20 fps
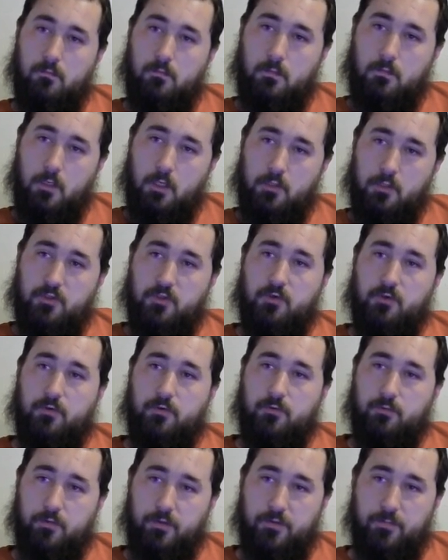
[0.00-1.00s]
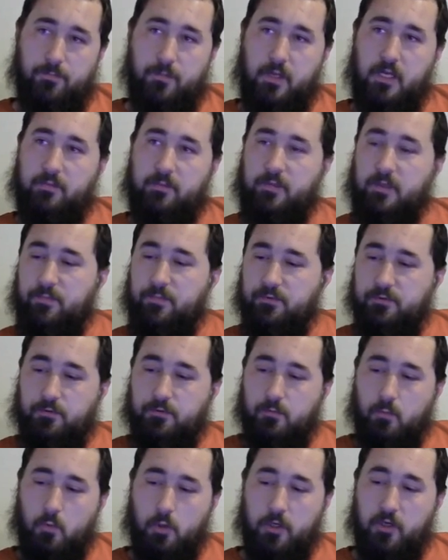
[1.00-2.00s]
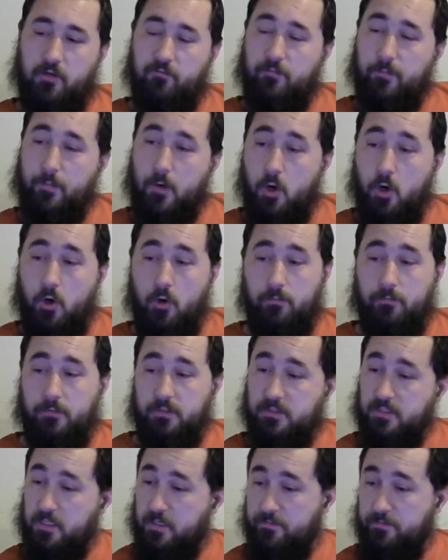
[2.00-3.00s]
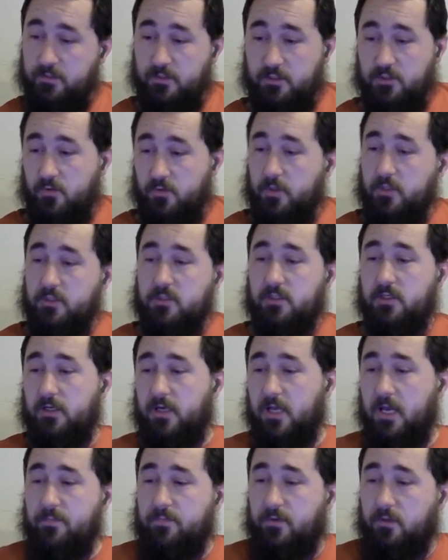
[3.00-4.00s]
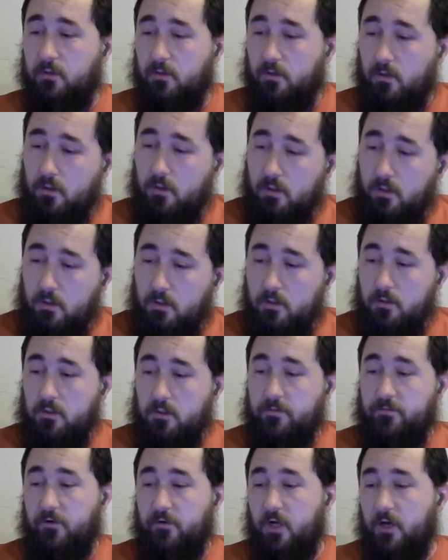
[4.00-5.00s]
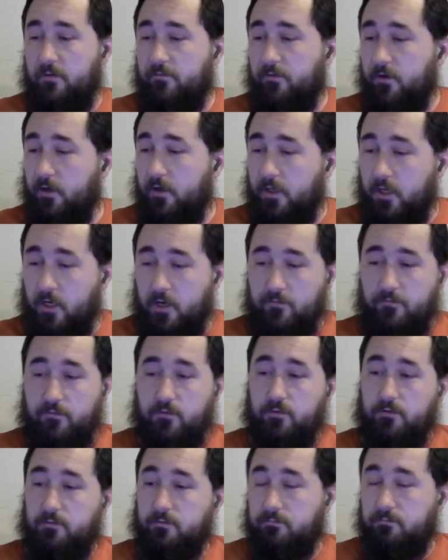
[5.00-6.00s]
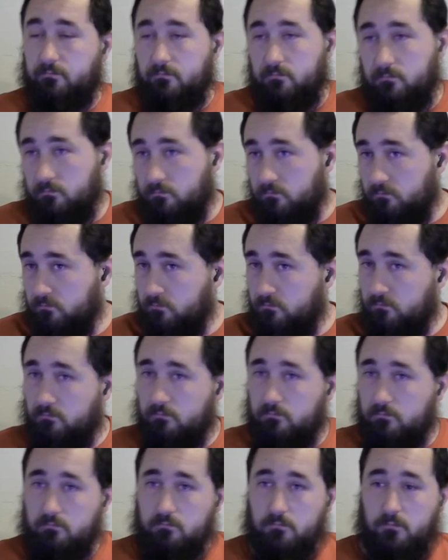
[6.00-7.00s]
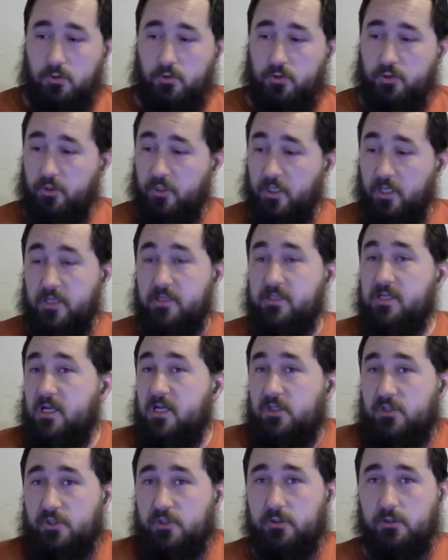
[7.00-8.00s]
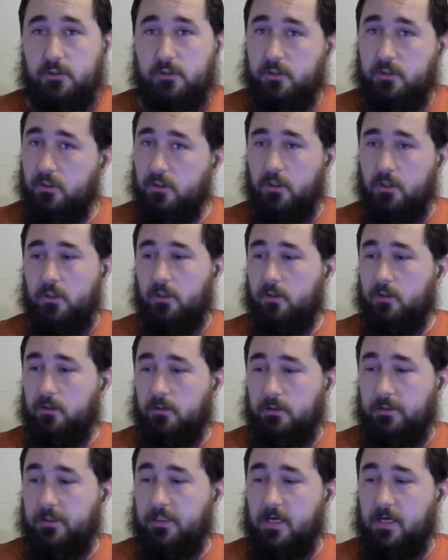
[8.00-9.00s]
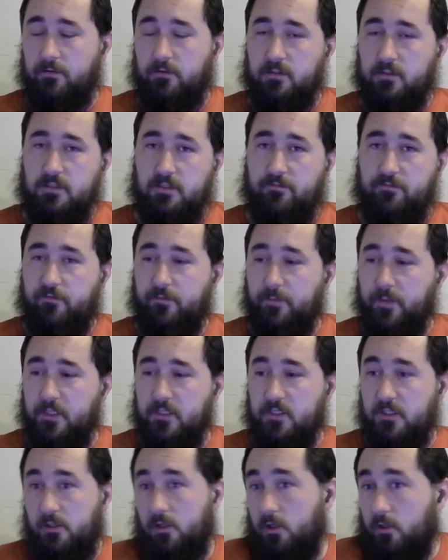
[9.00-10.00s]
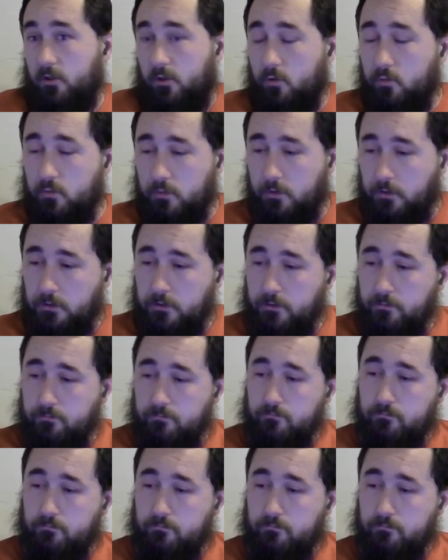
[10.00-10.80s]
Also, um, with many people working from home, the same situation can happen. If you're not mm-hmm. very careful, could intentionally leak out this information unknowingly.